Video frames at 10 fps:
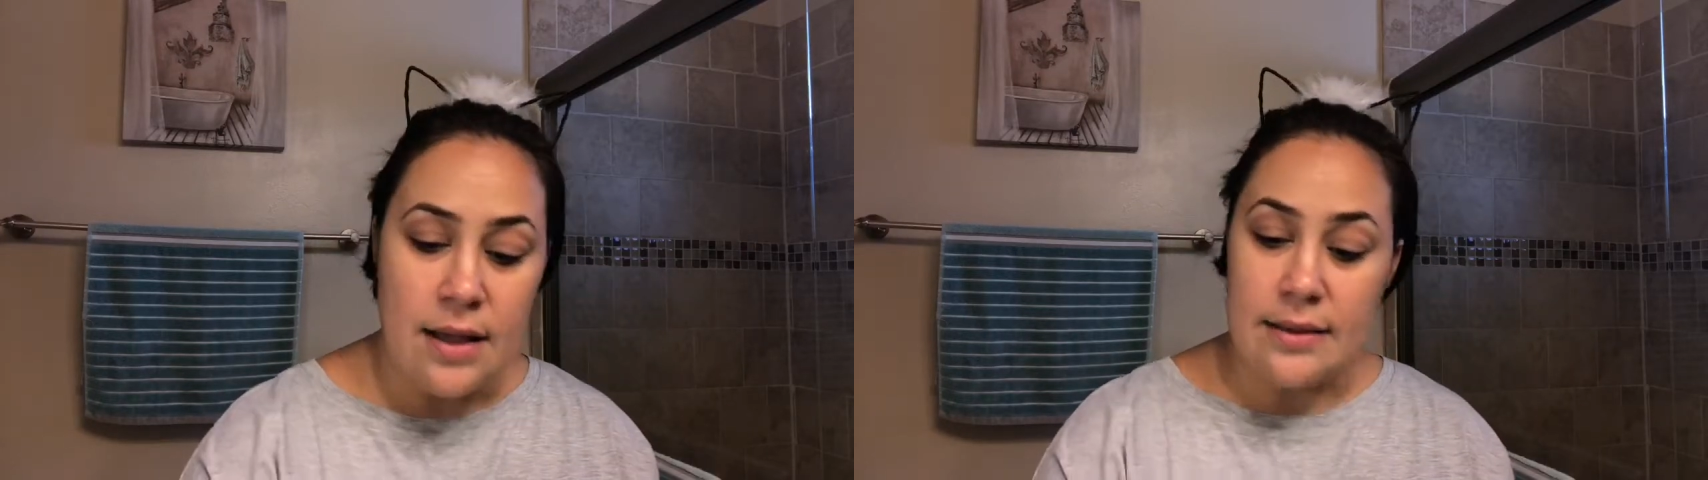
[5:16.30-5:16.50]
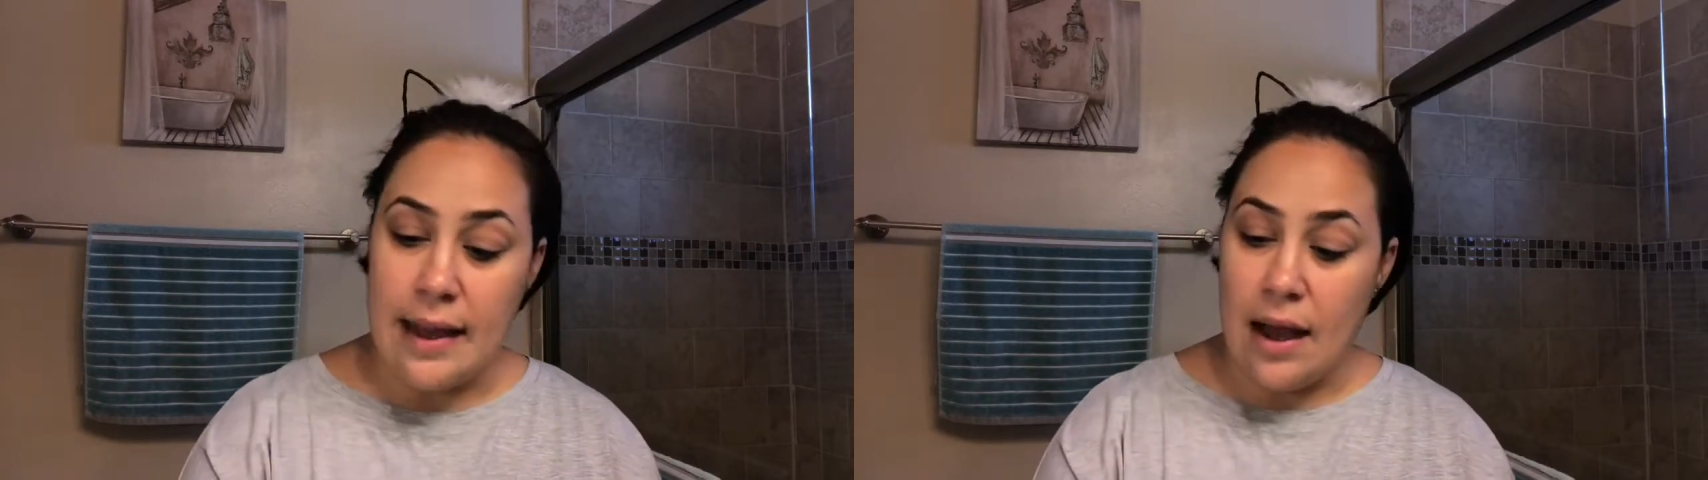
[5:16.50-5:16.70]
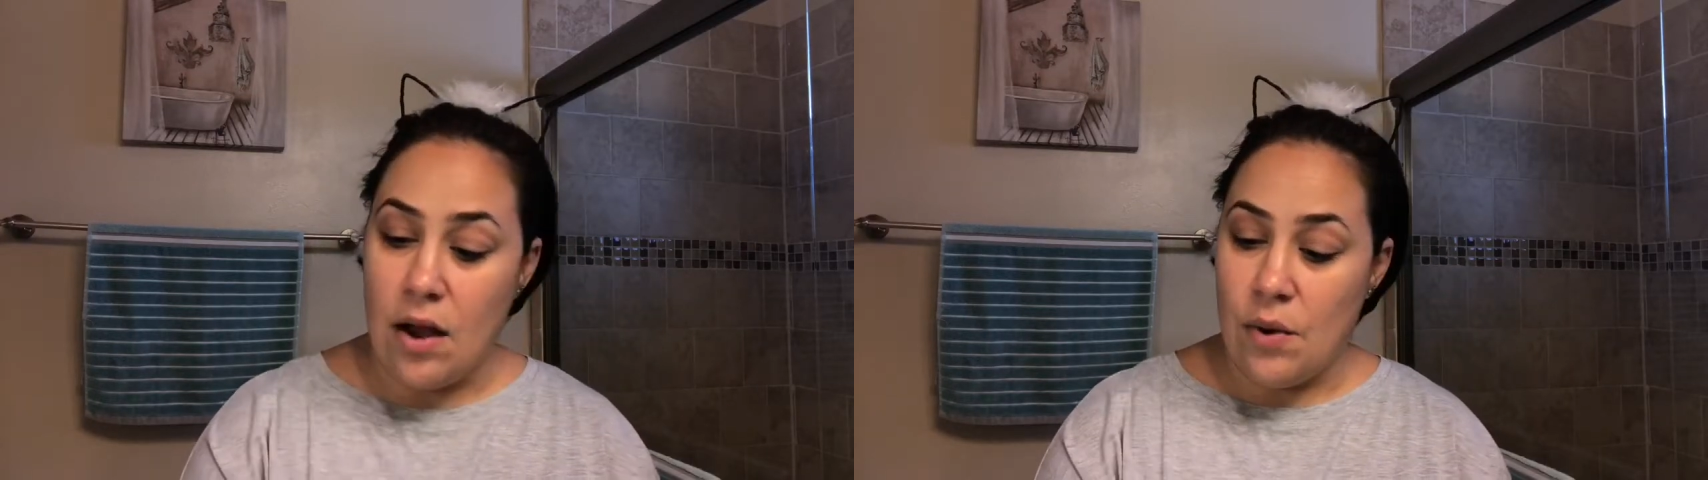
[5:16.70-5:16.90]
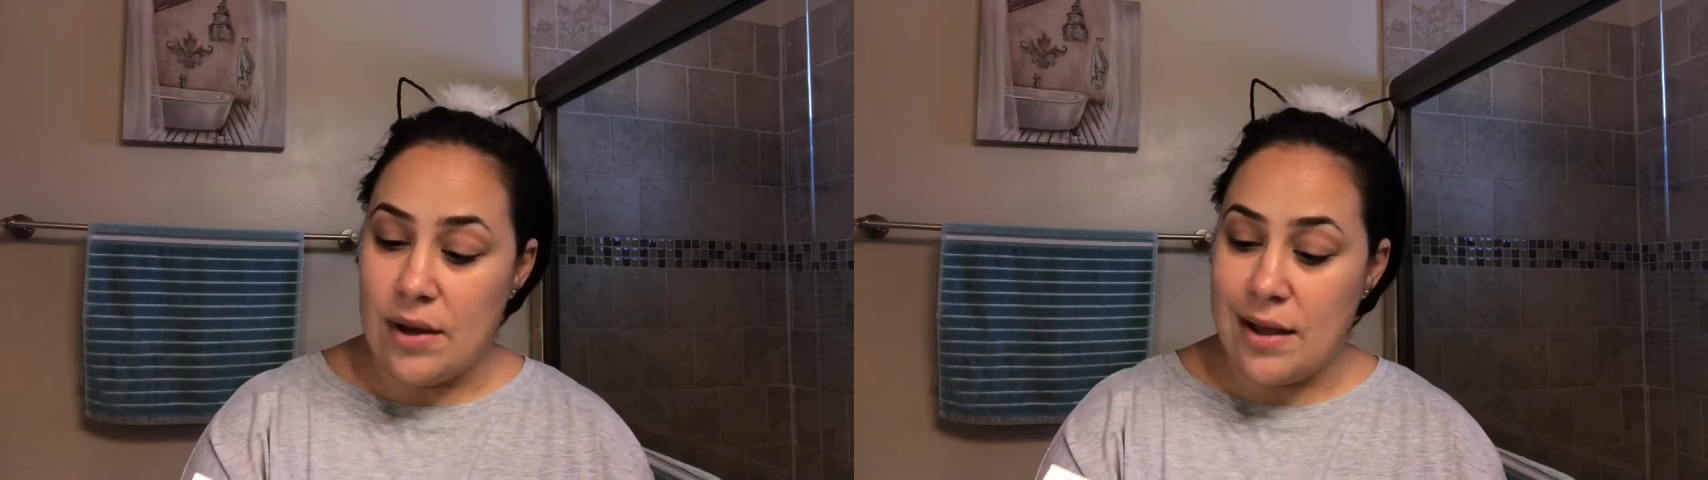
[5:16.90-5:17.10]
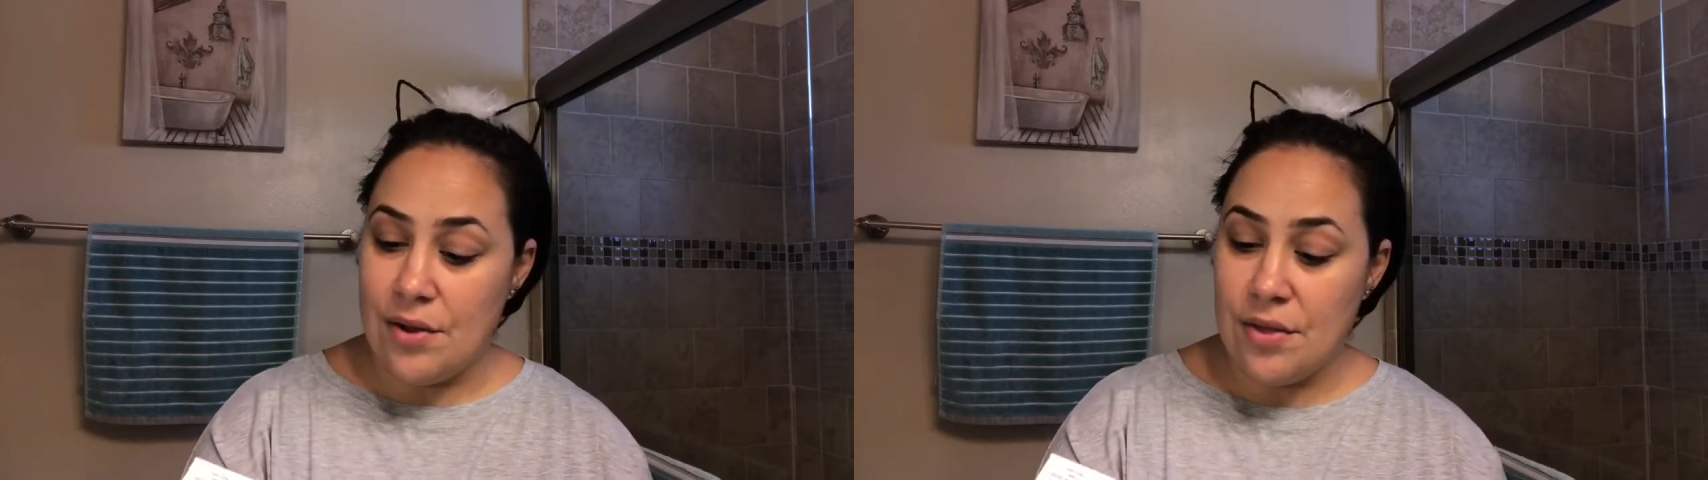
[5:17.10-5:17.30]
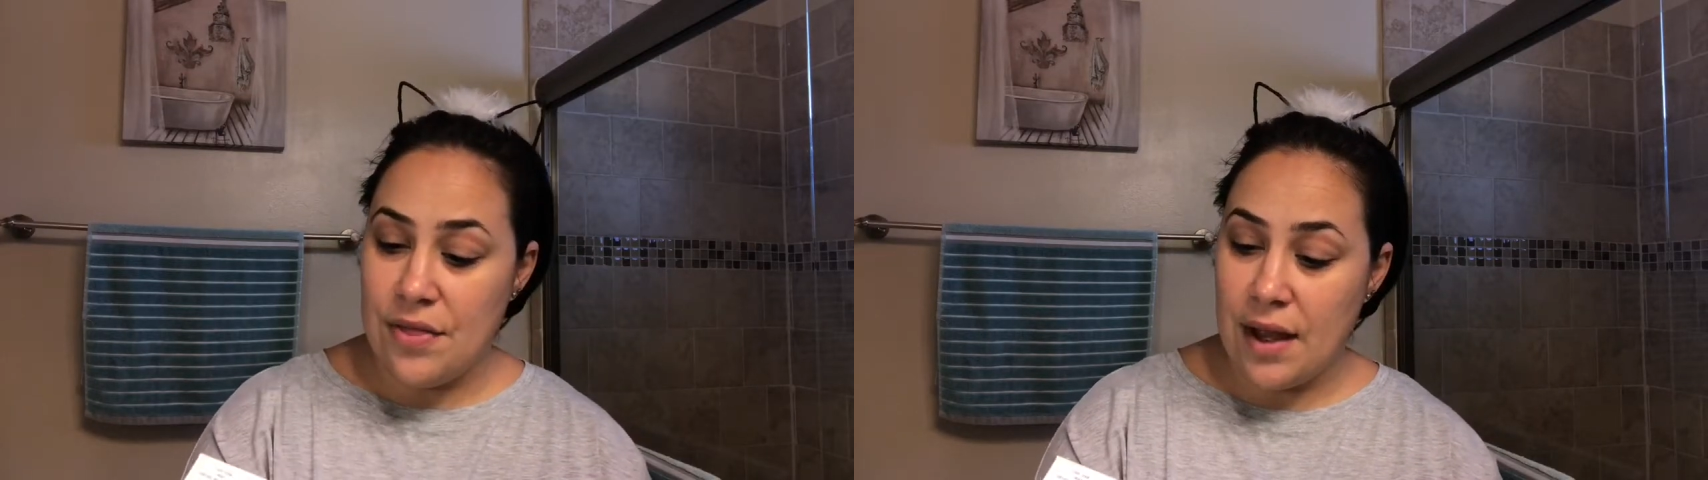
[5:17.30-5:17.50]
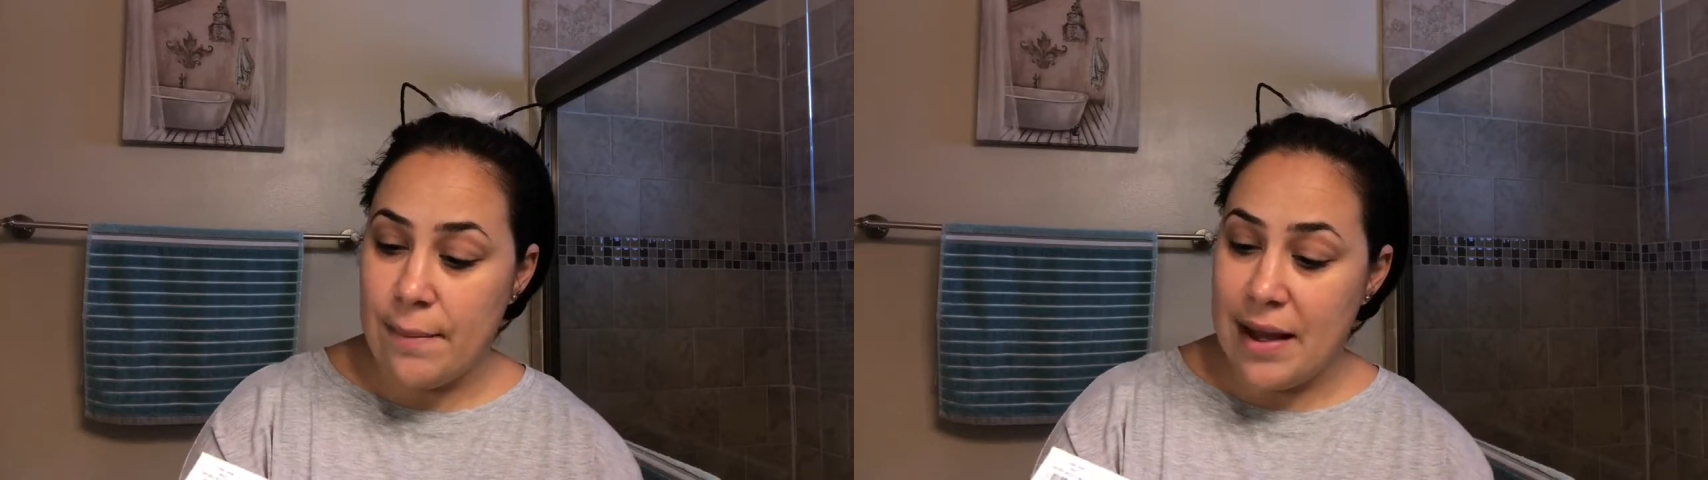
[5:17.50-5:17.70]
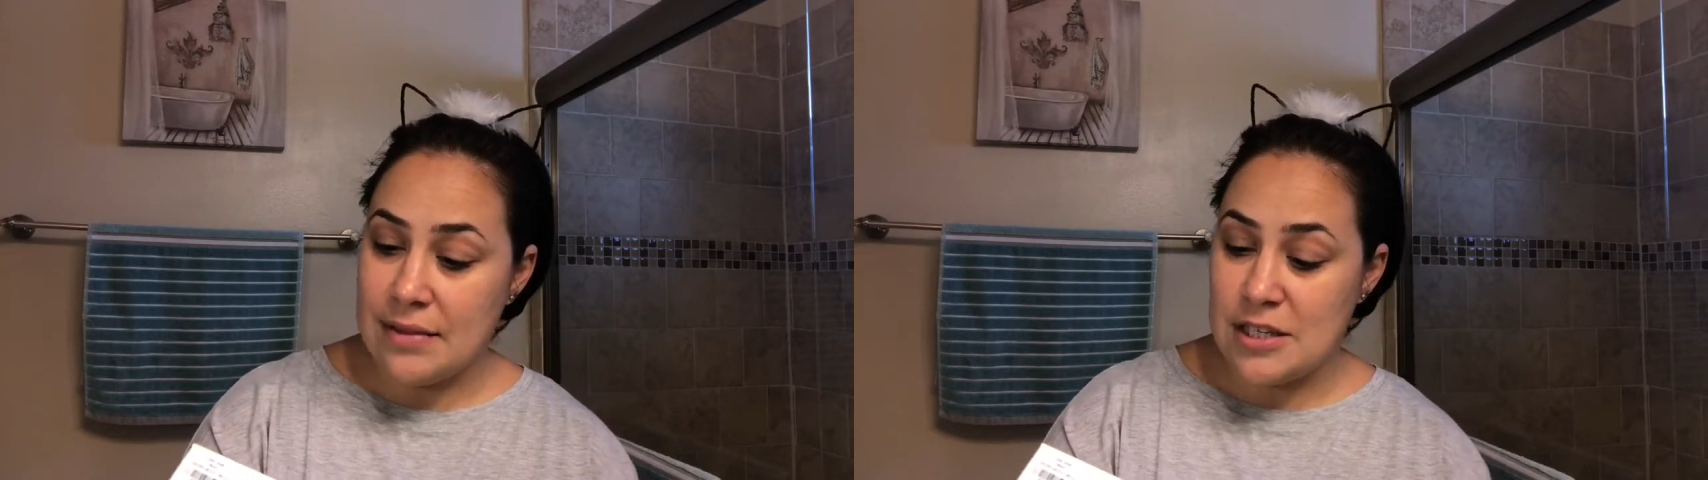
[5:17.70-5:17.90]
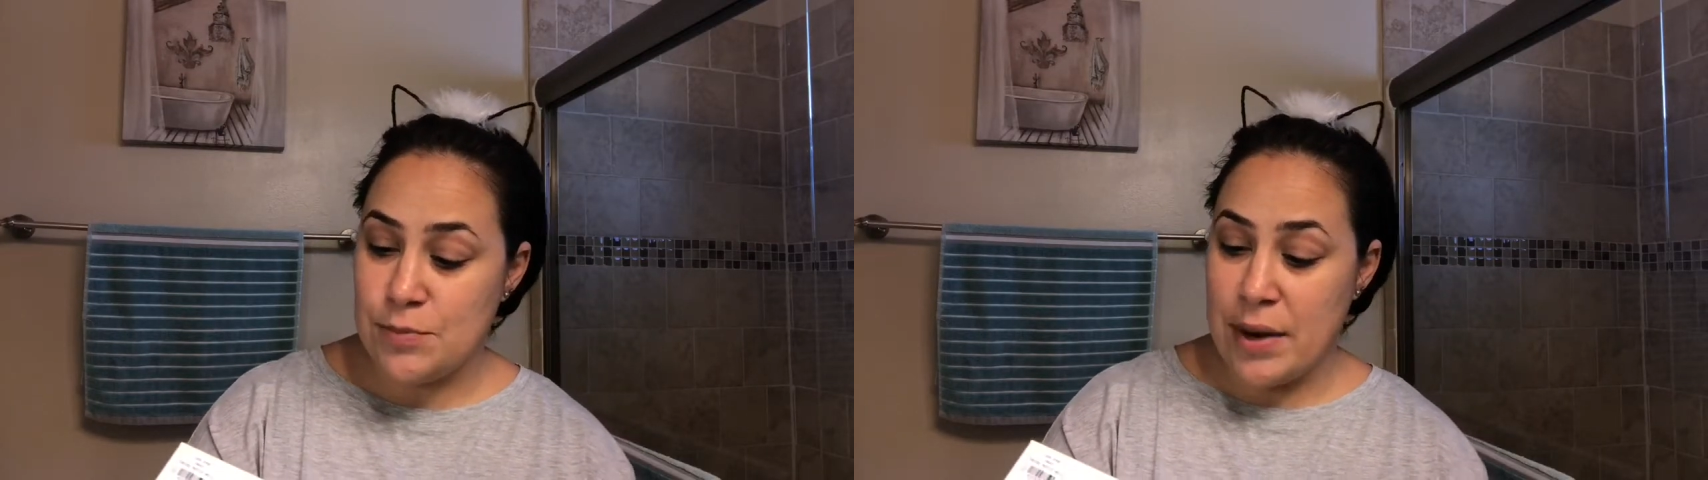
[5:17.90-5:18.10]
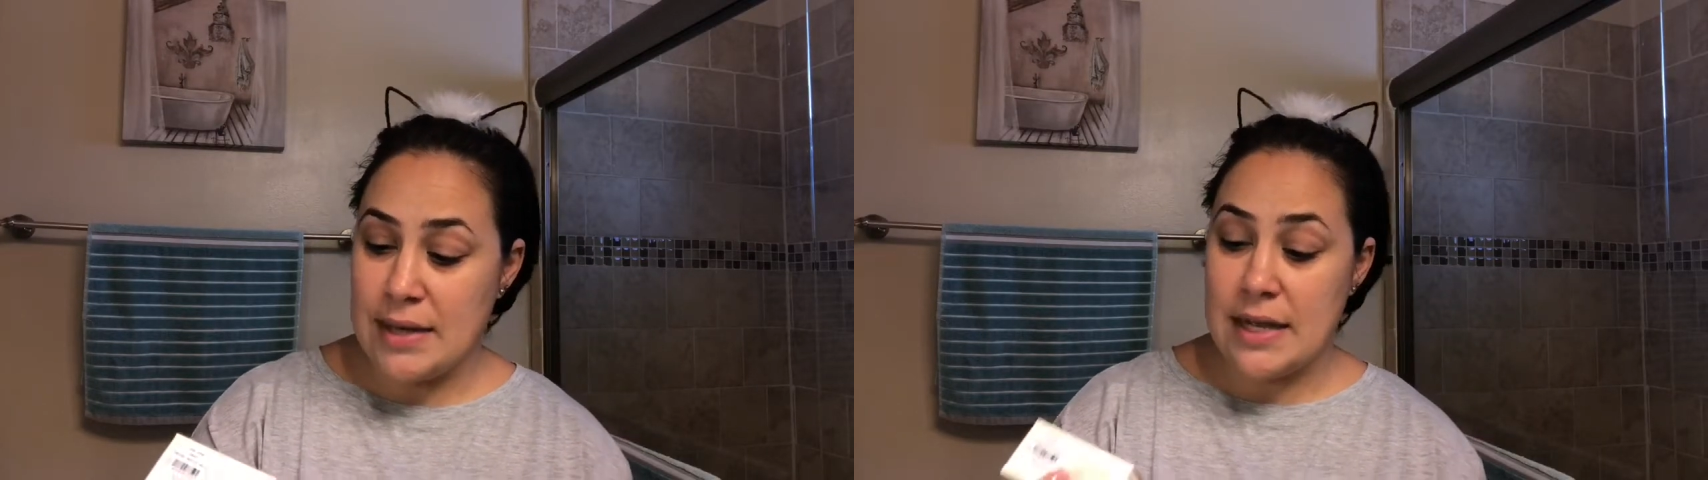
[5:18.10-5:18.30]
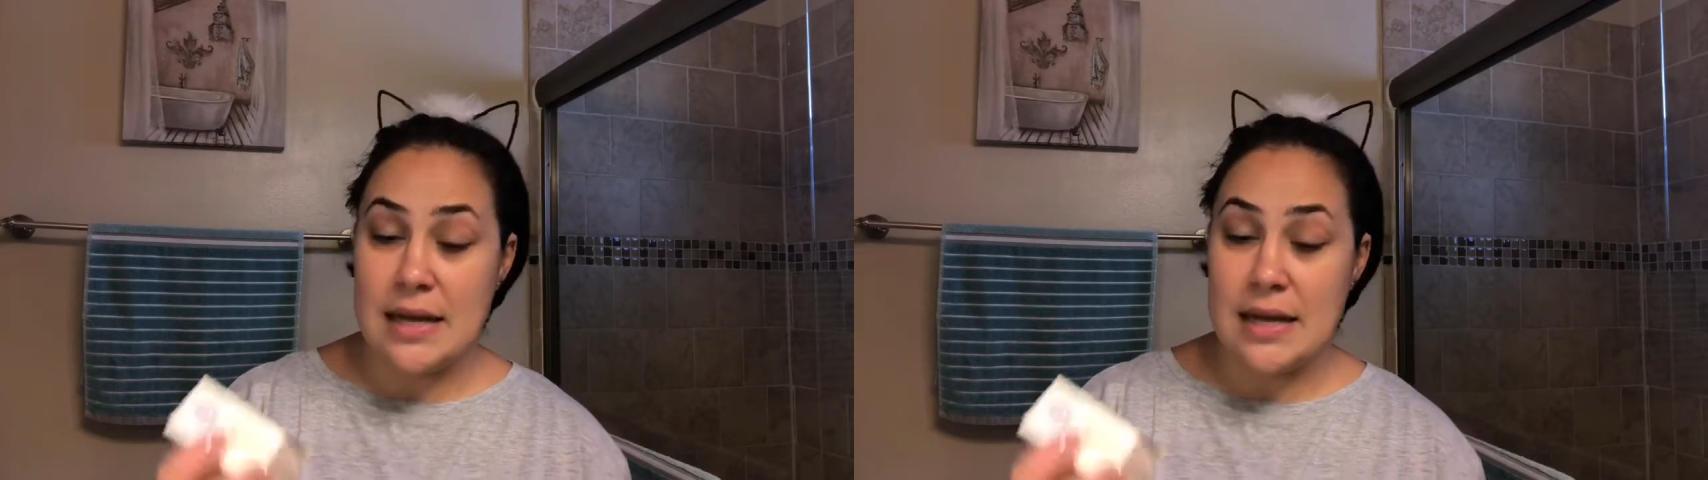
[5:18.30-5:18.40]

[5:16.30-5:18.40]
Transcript: Now, another thing about this brand,